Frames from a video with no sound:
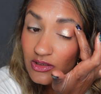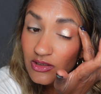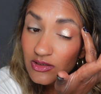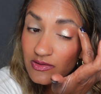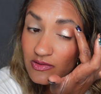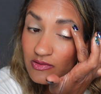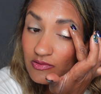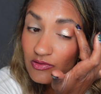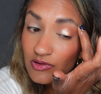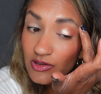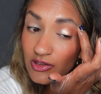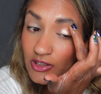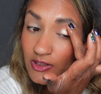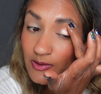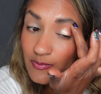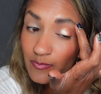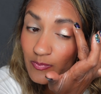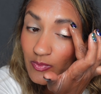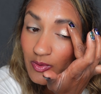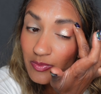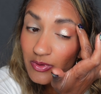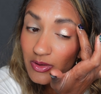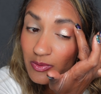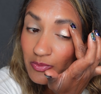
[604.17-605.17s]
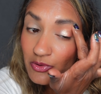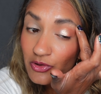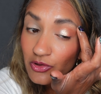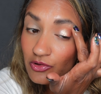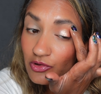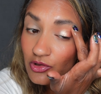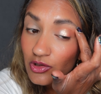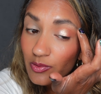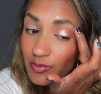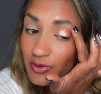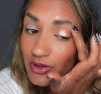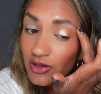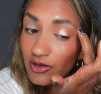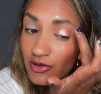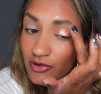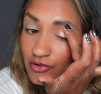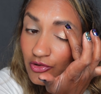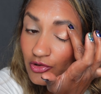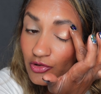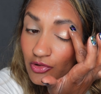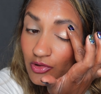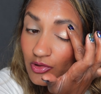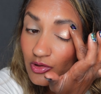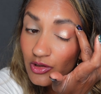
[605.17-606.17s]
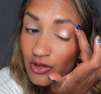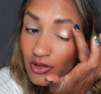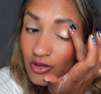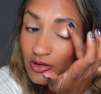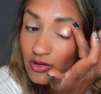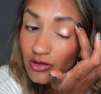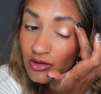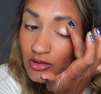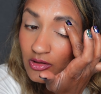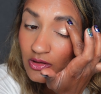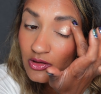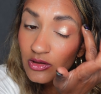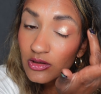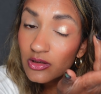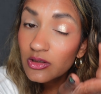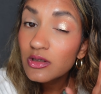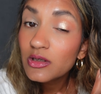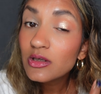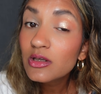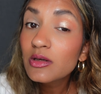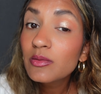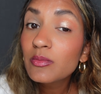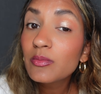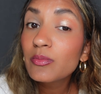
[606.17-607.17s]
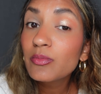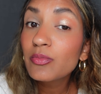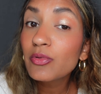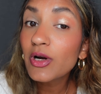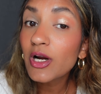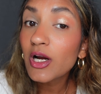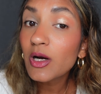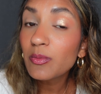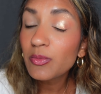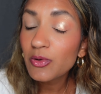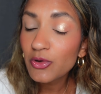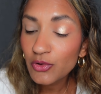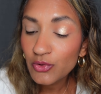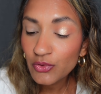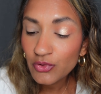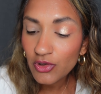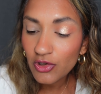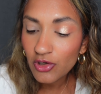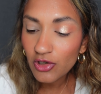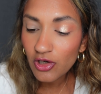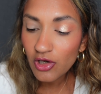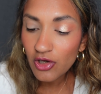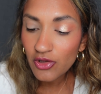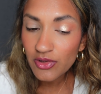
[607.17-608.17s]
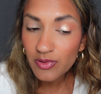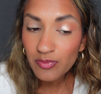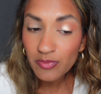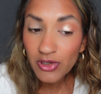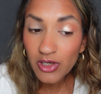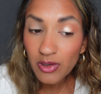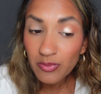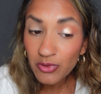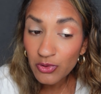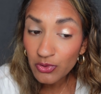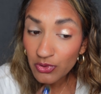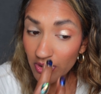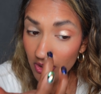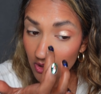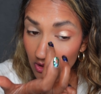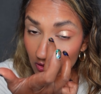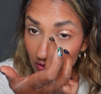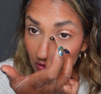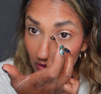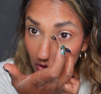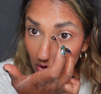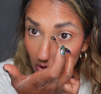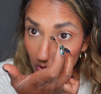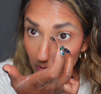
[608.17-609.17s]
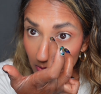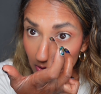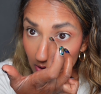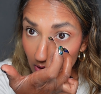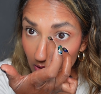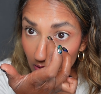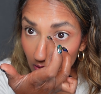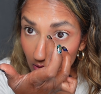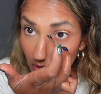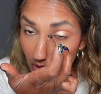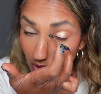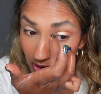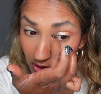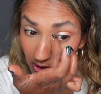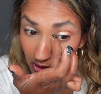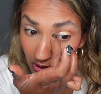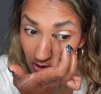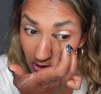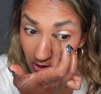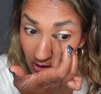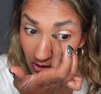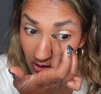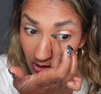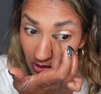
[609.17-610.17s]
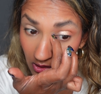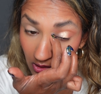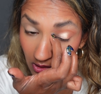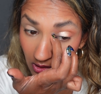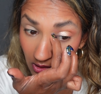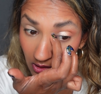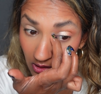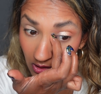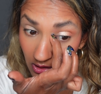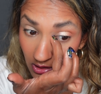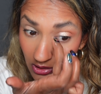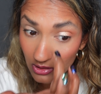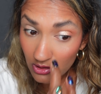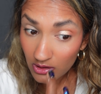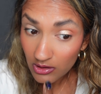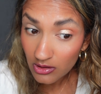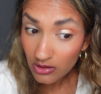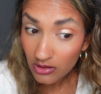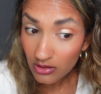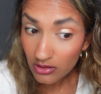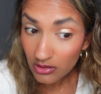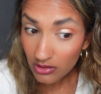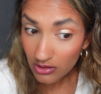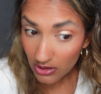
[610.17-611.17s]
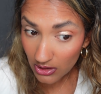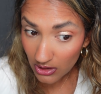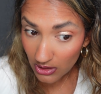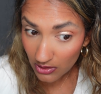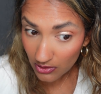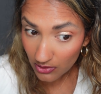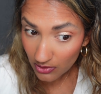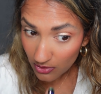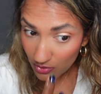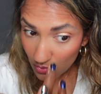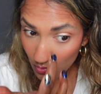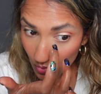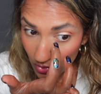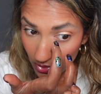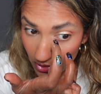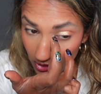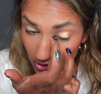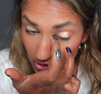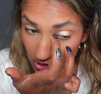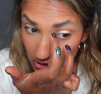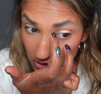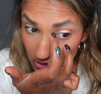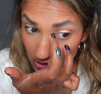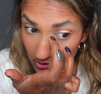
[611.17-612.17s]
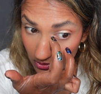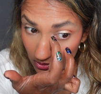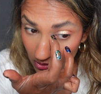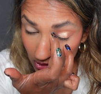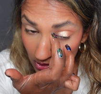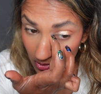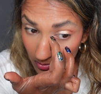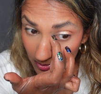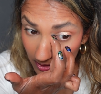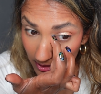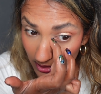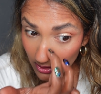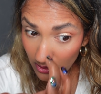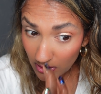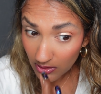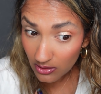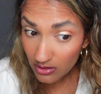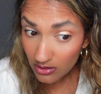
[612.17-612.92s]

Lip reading: this glitter. I'm going to put a little bit under the brow bone, or on the brow bone, and a little bit on the inner corner, just a little bit.